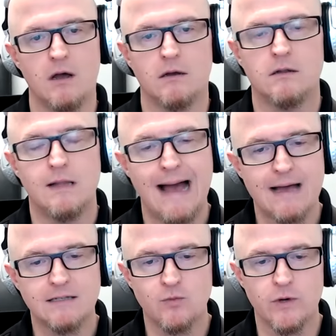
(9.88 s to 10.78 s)

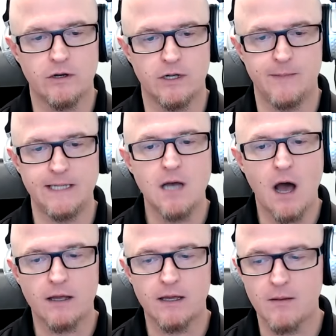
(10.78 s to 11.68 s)
class, we're going to be
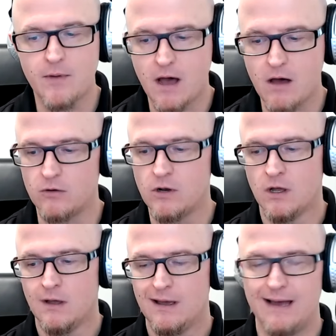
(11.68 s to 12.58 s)
talking about,
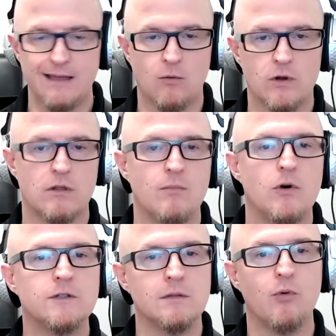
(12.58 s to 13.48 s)
I think, one of the
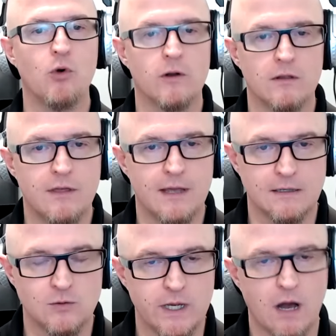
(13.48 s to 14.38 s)
most important
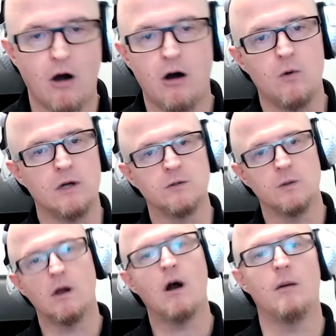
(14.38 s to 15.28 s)
things we all want to
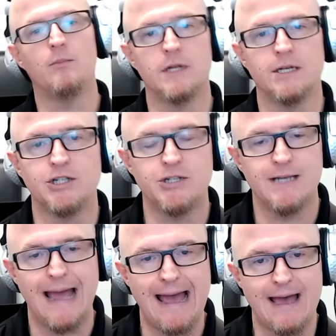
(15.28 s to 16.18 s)
accomplish
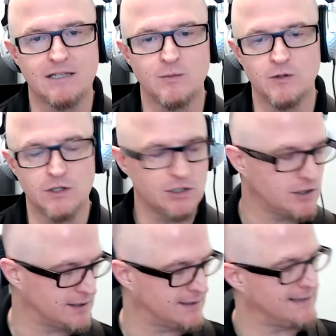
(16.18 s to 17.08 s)
as
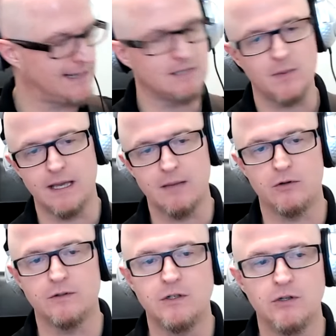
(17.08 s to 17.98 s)
musicians, and that's being
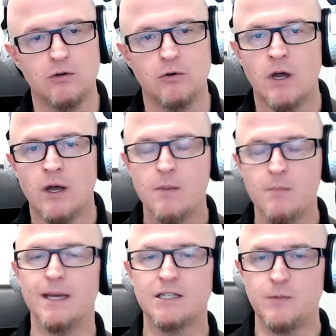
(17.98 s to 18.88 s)
able to
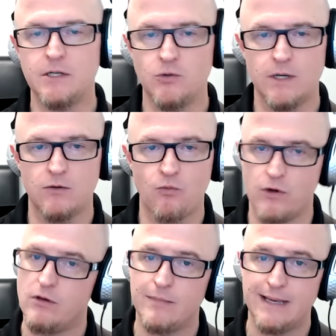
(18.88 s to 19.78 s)
mix between
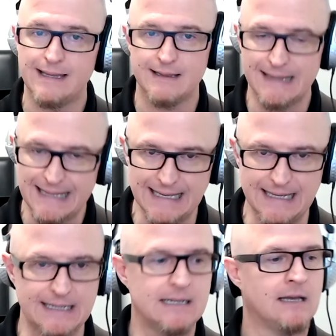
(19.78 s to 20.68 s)
rhythm and
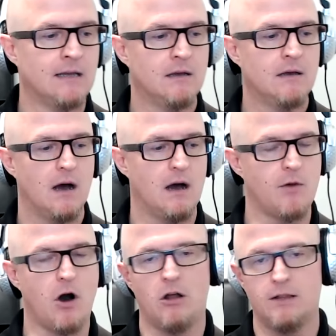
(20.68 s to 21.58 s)
lead,
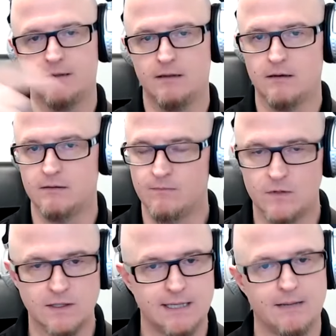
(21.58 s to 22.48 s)
all in
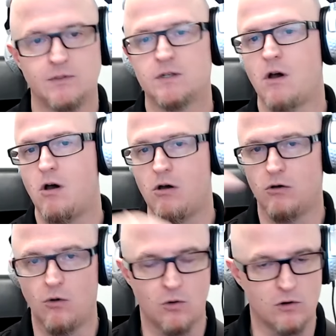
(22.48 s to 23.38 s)
the same
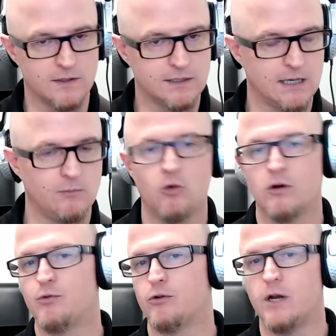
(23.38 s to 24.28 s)
song or the same
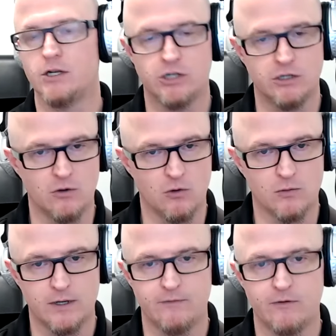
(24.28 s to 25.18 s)
chord progression or
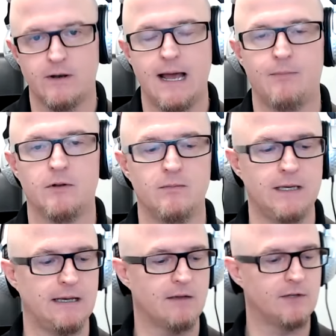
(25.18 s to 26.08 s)
whatever it happened to
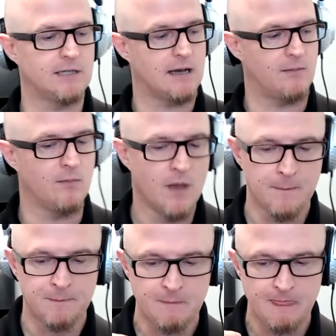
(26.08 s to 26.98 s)
be. Every time
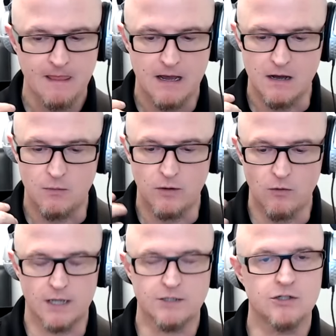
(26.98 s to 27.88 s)
we
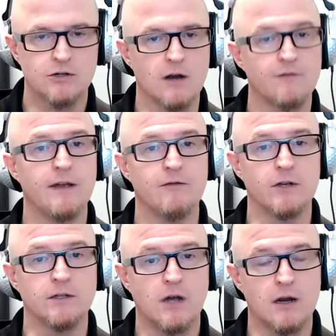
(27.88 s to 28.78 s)
watch our favorite
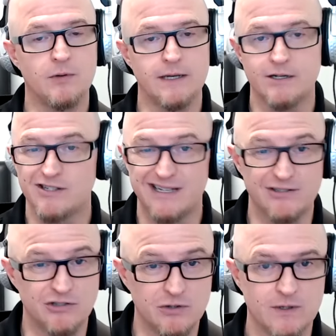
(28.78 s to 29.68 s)
guitar players, they're
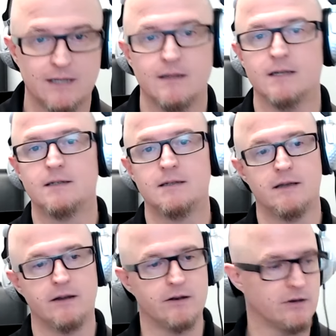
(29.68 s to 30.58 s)
doing this.
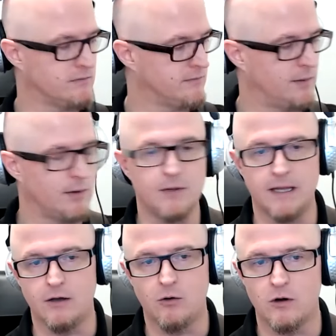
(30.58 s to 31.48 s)
They're maybe
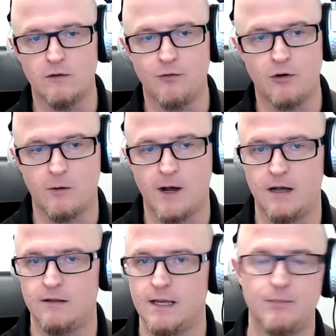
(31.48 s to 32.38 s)
play a chord for a
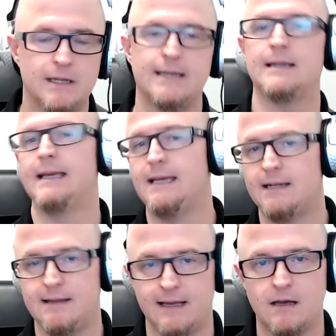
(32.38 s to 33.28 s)
while and they play a lead
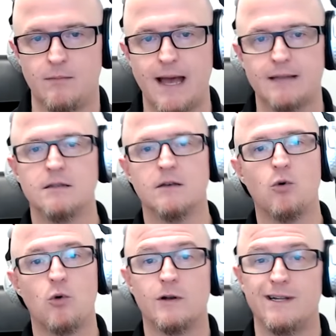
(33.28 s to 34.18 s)
and they come back to the
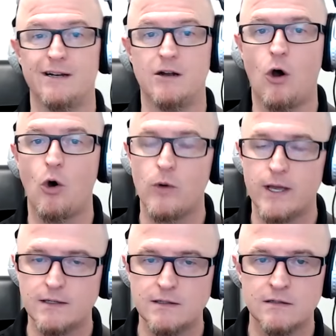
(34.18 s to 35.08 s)
chord, and it
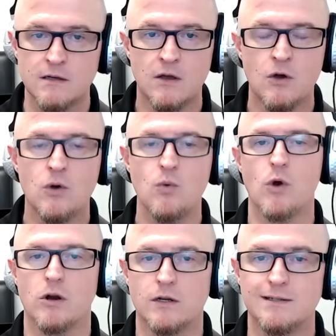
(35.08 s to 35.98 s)
always
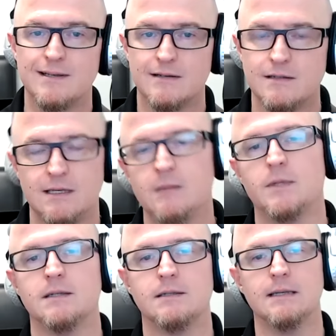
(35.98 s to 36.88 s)
works
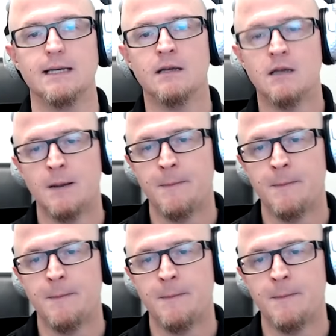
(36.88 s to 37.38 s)
seamlessly.